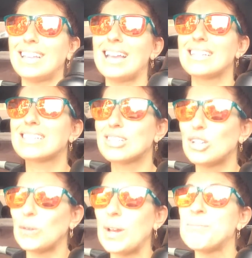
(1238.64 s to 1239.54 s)
taste
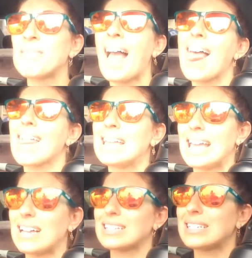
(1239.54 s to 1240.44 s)
to it.
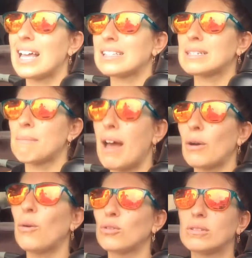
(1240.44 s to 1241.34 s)
Yes, that's my
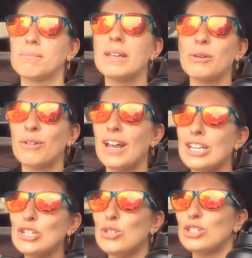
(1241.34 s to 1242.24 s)
old me when I
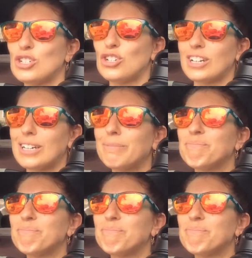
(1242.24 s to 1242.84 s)
used to drink.